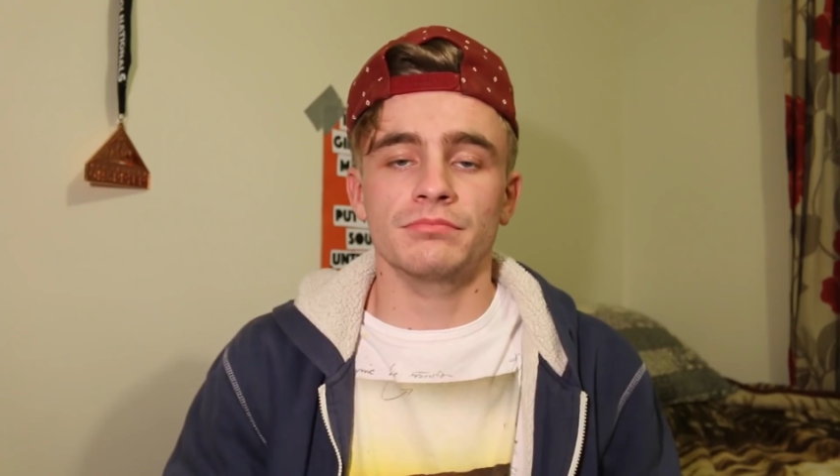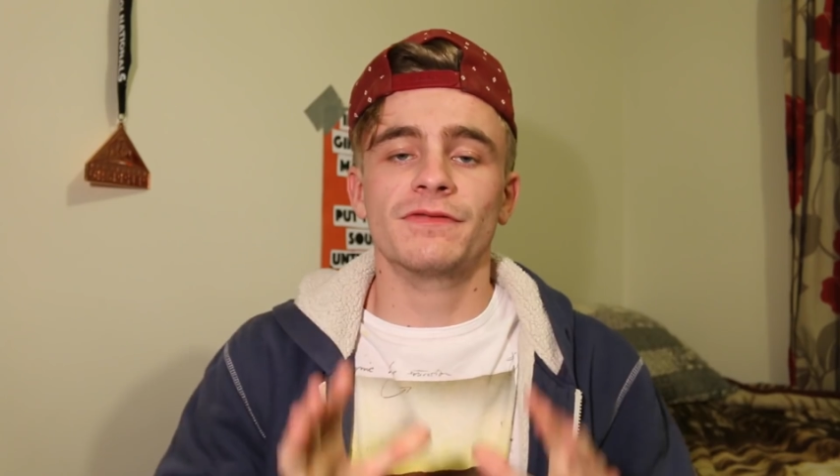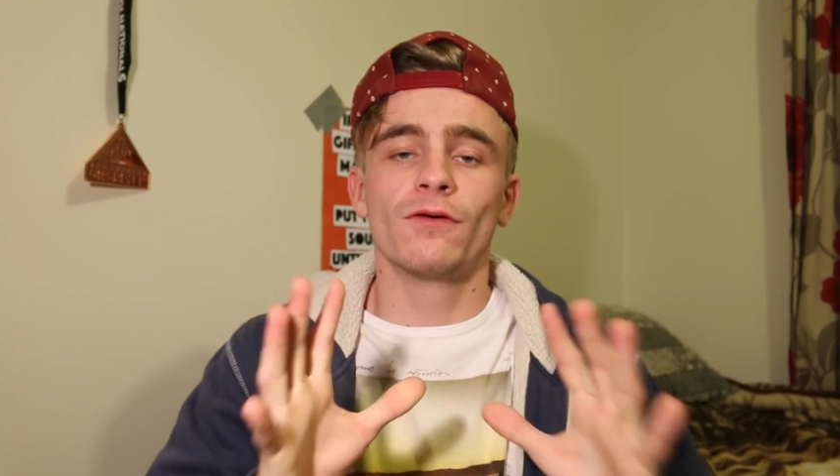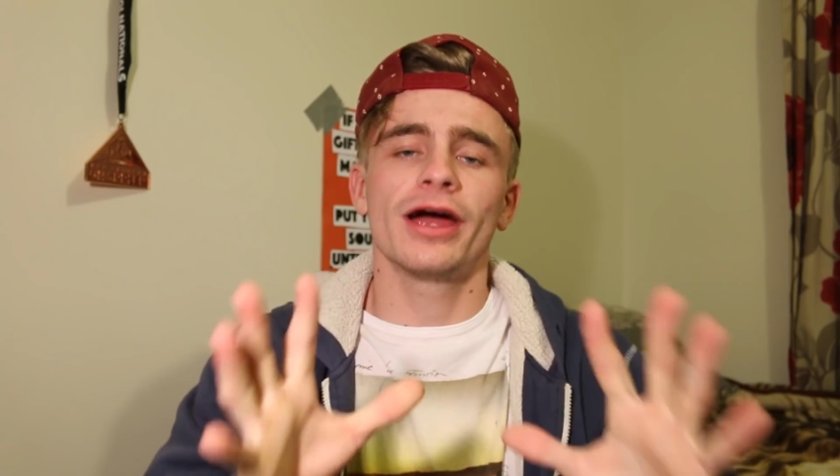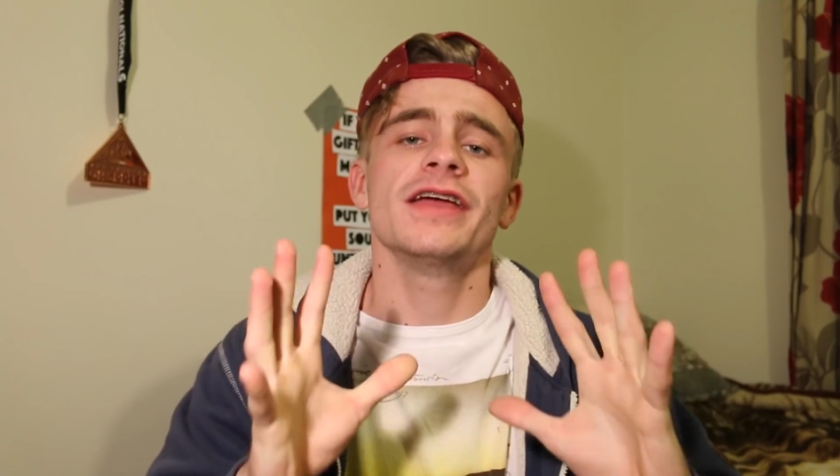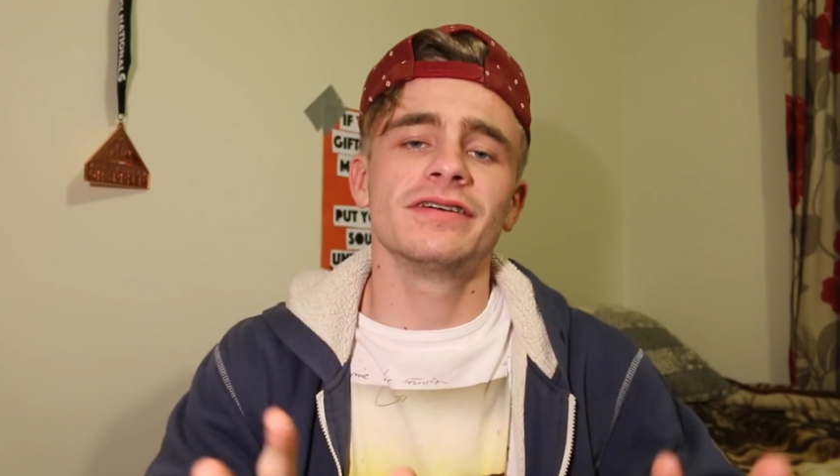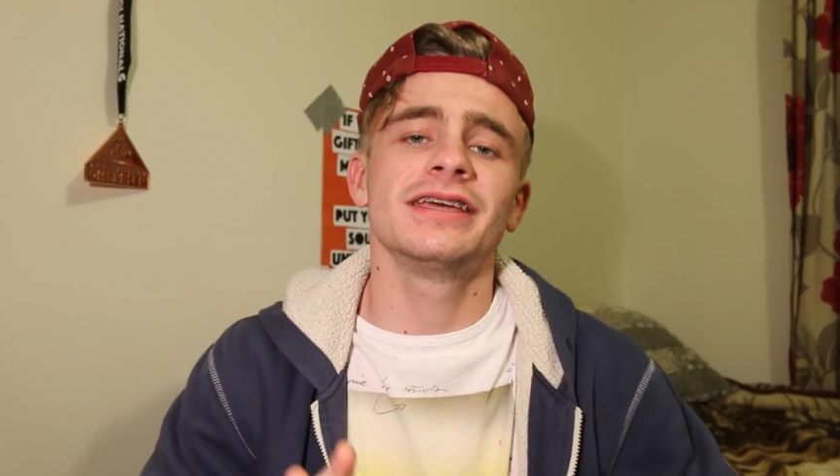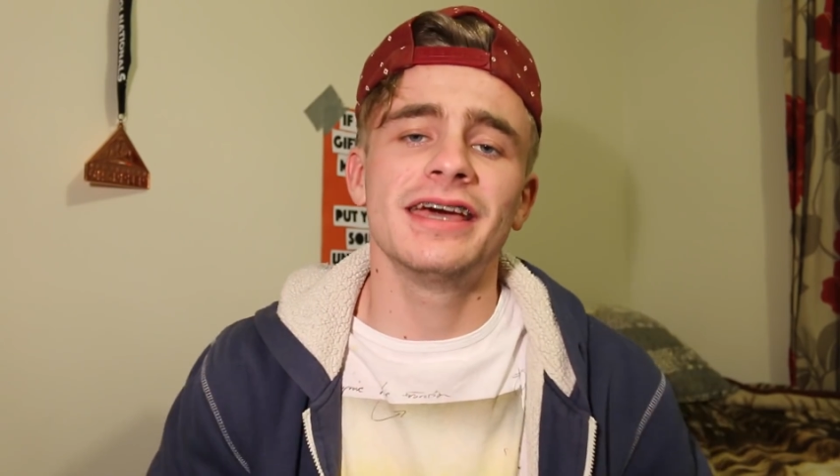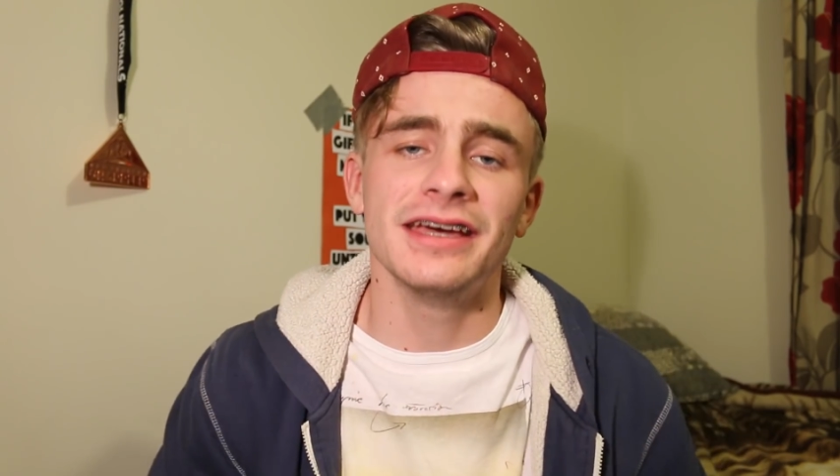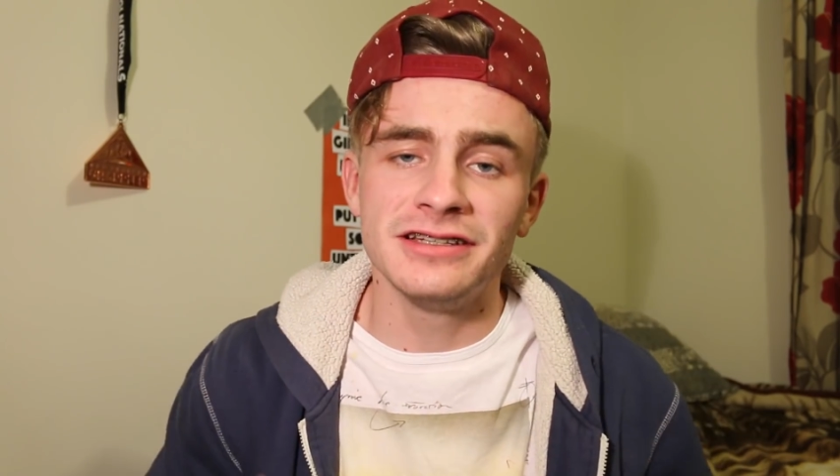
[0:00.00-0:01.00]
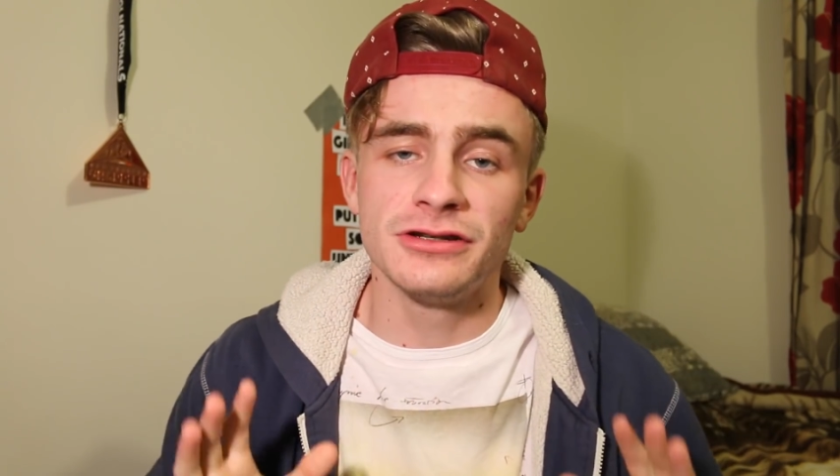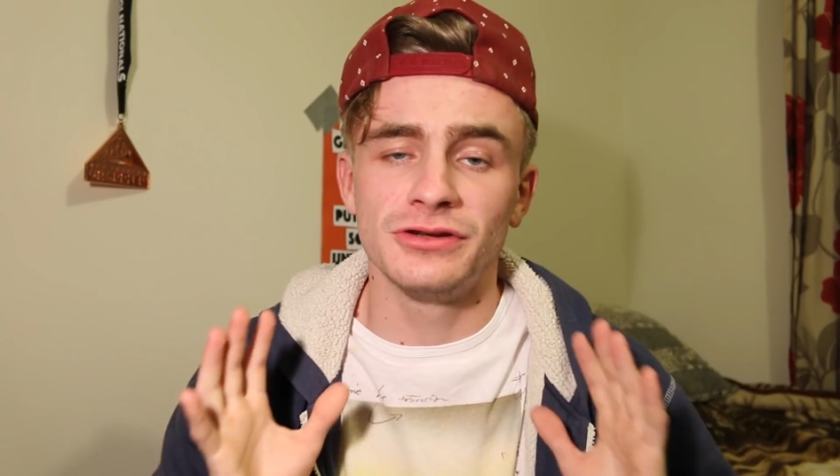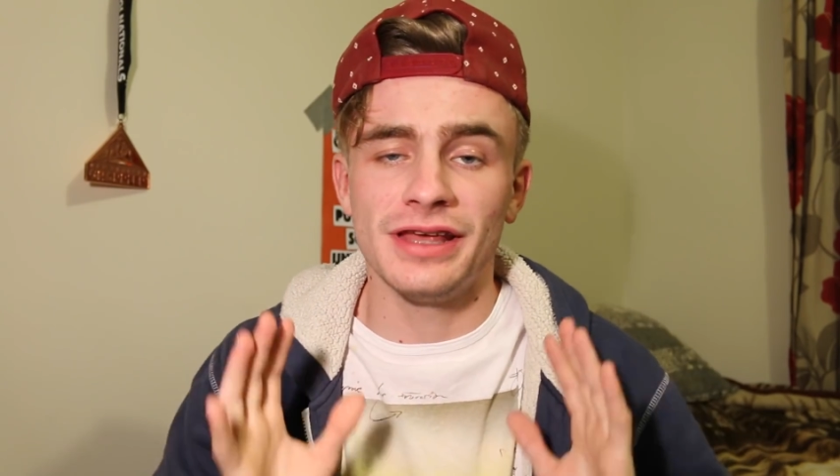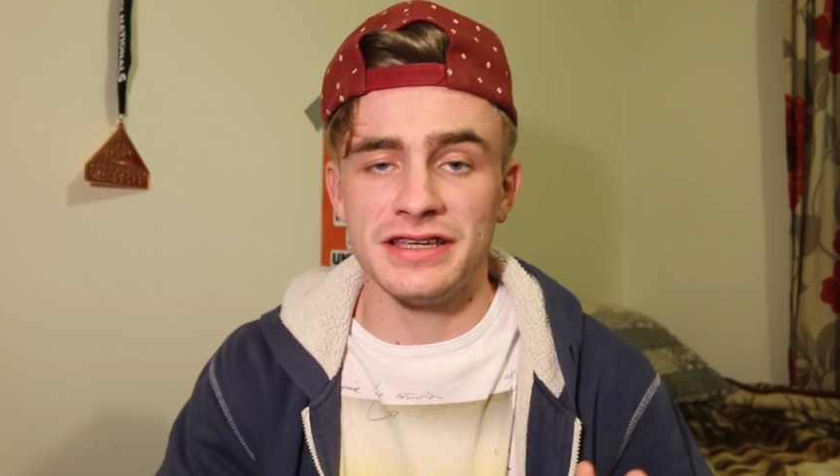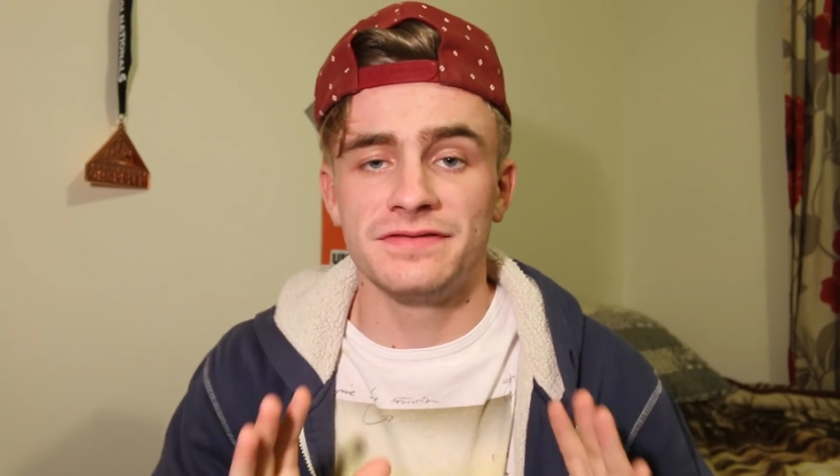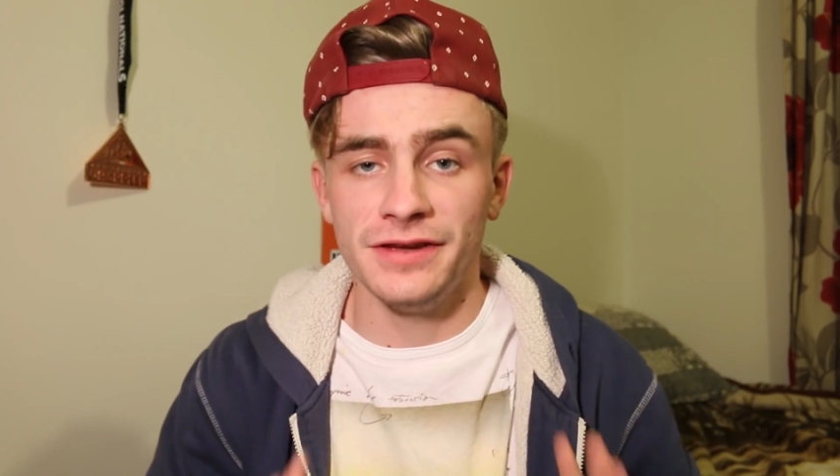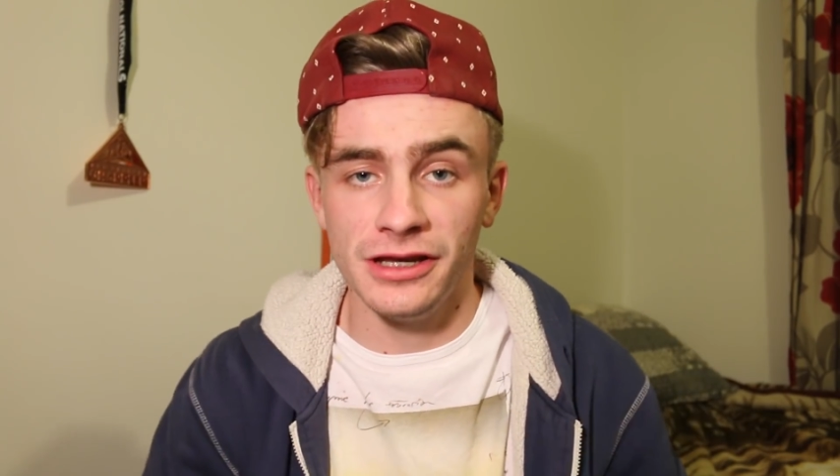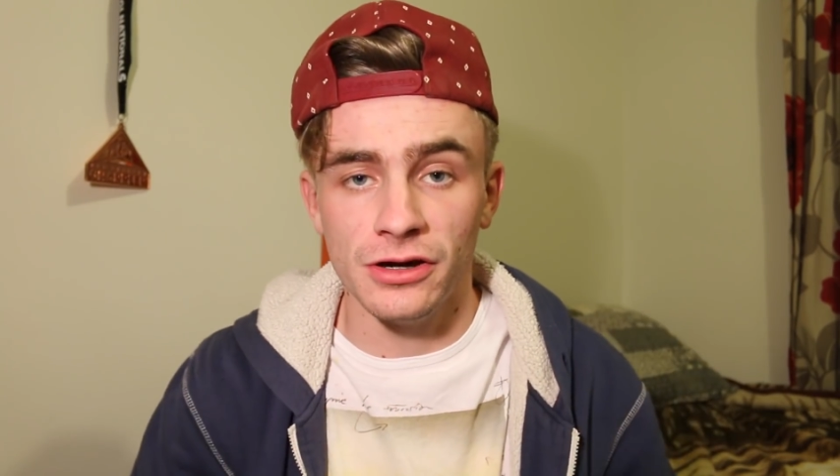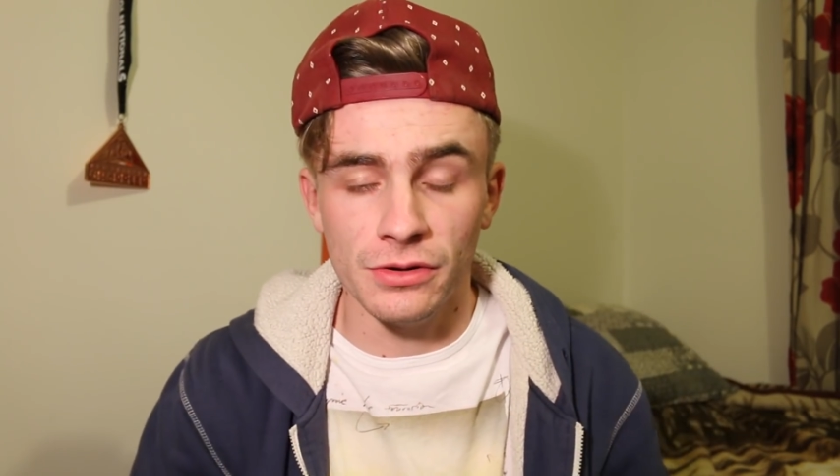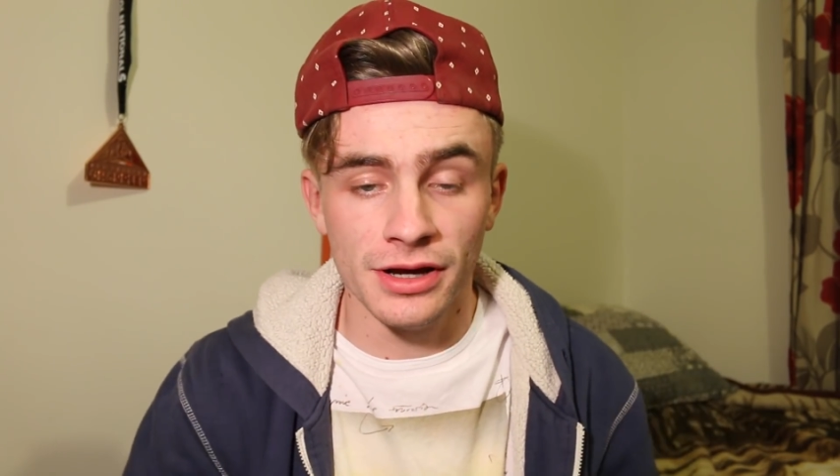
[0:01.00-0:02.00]
before I even get into today's
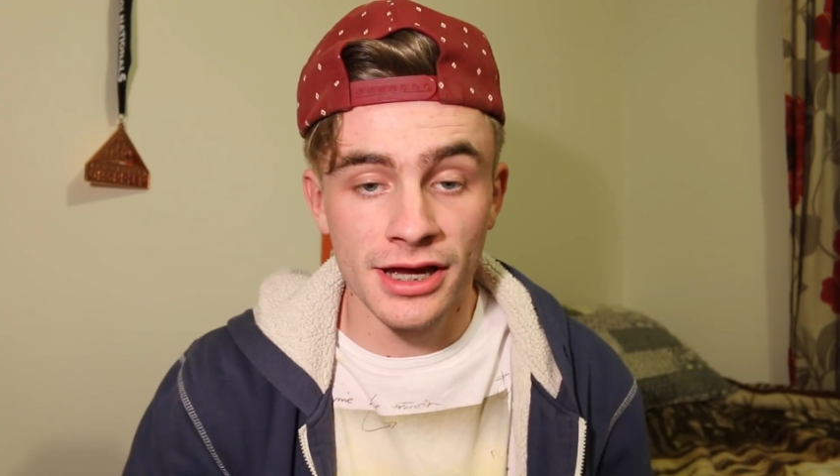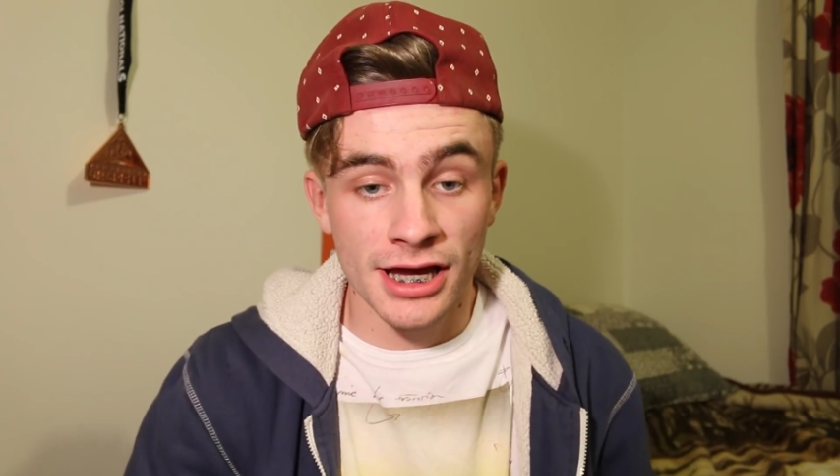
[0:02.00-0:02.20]
video,